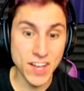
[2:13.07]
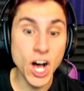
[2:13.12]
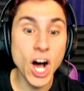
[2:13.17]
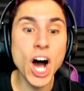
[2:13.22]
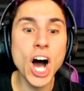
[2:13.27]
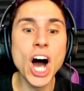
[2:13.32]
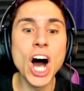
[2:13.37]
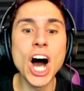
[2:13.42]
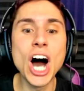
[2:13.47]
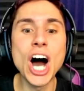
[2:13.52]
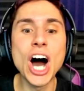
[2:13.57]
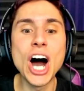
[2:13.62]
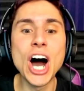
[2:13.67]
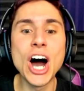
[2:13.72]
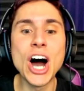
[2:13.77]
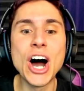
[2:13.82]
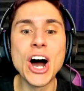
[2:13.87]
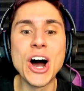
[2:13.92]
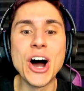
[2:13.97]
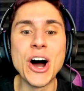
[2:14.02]

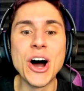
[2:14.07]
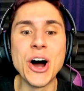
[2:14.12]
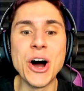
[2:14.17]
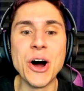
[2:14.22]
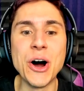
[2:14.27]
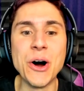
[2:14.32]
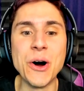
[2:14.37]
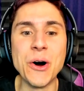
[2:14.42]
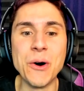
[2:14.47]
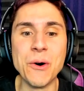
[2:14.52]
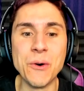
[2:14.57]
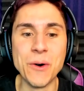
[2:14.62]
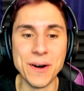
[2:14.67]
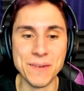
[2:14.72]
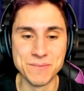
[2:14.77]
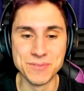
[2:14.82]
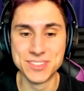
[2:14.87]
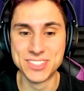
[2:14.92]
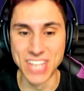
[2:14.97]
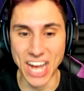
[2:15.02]

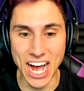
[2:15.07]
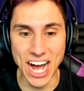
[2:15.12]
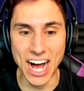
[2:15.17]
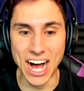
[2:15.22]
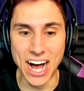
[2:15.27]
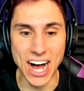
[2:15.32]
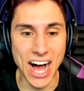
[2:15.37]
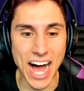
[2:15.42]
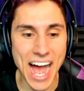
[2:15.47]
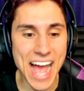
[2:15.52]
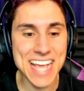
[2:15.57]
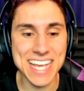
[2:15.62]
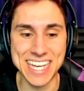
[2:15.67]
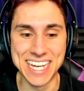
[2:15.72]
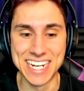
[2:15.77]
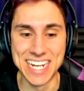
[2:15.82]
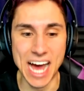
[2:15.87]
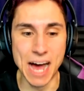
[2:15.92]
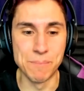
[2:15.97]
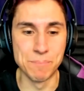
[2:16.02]
Oh, duh. I
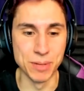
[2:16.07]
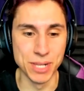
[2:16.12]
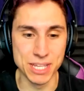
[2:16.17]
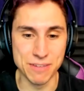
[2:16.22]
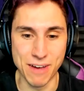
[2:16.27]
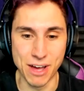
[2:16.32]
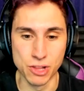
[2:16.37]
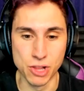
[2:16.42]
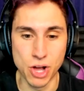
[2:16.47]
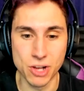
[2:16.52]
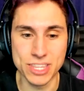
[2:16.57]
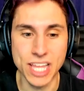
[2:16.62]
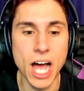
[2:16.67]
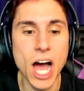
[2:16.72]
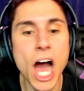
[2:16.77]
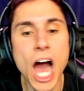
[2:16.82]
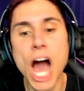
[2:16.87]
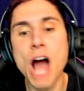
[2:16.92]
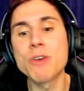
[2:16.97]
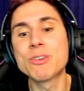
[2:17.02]
cannot believe how long that...
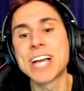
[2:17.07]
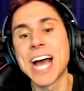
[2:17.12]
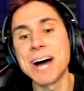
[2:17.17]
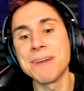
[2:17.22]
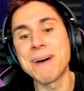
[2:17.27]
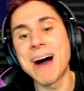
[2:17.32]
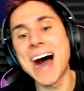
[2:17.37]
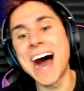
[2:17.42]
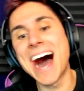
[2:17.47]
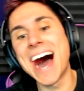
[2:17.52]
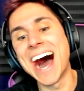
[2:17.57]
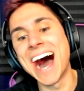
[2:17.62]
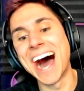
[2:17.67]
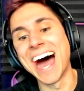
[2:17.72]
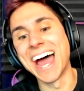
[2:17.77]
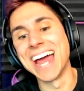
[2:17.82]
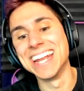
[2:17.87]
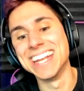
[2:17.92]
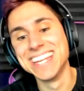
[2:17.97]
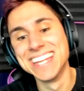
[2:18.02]
Oh, come
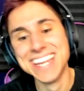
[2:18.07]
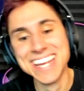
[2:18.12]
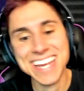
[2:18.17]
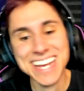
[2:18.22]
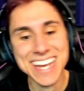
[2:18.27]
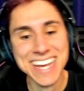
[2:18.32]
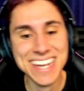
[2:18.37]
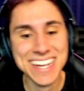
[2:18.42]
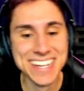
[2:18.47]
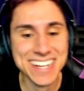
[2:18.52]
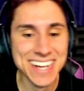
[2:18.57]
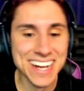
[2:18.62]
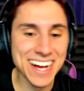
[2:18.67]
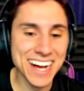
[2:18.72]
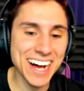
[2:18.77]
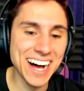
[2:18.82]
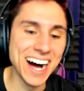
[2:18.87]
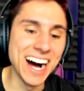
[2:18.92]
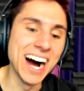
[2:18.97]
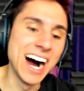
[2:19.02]
on!
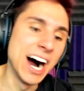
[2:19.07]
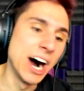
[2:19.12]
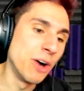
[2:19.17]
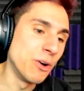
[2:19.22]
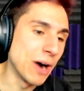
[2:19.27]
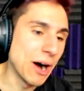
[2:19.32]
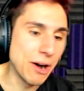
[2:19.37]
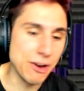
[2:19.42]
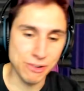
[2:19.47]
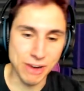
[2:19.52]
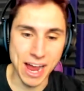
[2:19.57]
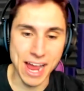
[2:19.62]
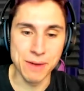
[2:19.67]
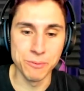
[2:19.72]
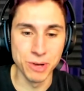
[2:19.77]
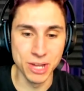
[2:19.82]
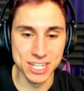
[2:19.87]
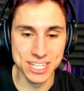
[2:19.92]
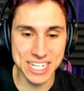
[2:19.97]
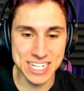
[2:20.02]
Oh, all right.
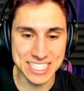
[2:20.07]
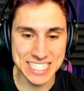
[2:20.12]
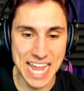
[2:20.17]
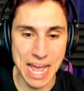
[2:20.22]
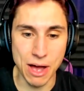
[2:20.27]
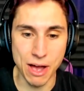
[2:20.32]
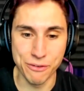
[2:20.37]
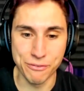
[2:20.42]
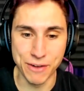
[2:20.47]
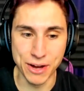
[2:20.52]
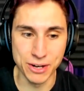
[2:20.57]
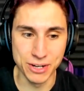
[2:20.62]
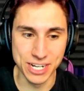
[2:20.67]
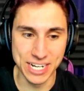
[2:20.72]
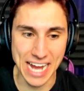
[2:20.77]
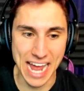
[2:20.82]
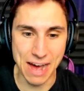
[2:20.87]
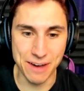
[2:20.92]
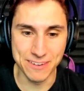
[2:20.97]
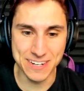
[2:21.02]
Well, at least now I figured
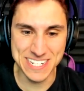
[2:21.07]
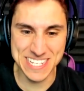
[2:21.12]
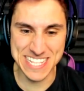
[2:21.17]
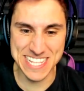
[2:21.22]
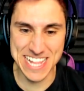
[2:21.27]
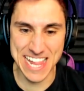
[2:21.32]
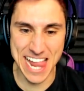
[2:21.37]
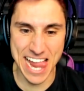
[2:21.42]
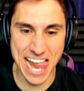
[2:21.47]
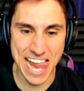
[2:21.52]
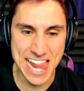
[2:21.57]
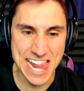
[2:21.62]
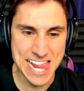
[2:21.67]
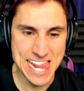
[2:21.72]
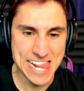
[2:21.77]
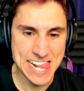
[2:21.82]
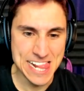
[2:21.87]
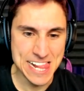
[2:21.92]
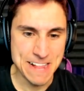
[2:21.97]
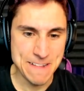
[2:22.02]
it out. Ugh.
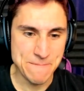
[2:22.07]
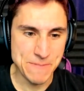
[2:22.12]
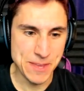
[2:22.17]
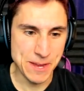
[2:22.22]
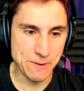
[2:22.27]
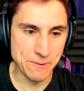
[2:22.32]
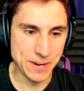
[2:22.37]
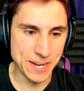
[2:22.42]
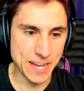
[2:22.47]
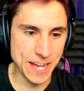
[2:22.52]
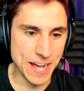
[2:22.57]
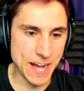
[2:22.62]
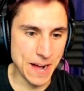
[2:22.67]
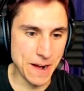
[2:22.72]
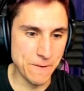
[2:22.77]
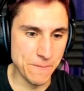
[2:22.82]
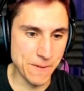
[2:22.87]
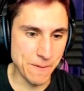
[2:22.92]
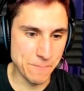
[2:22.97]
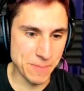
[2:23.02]
There we
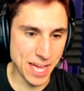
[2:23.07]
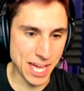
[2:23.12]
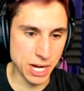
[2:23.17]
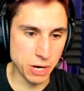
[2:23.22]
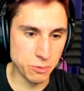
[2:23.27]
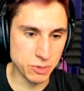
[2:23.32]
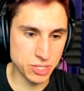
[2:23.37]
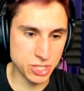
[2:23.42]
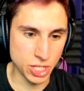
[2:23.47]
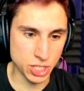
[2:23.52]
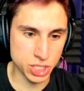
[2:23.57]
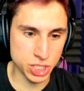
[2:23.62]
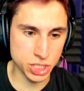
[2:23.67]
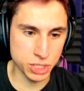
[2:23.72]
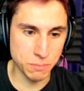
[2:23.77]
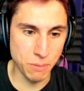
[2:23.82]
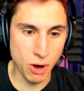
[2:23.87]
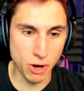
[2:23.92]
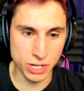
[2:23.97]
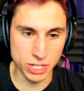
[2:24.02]
go. I'm not always the
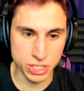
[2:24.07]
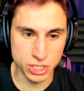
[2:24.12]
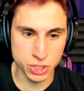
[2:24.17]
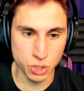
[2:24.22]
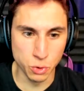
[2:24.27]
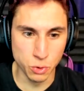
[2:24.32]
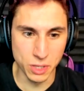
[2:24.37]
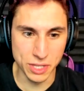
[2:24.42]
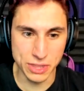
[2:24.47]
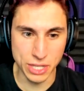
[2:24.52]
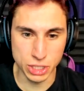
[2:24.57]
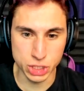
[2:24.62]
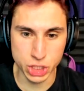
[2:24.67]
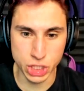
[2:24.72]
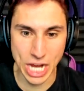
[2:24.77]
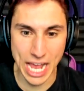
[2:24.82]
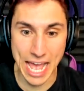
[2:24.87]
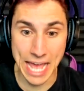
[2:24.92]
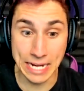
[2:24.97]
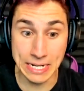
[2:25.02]
smartest tool in the
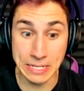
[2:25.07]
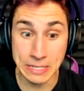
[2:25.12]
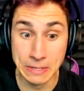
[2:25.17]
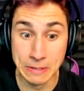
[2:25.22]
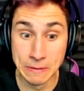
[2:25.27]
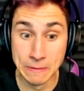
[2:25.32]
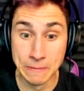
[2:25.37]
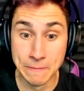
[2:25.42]
shed.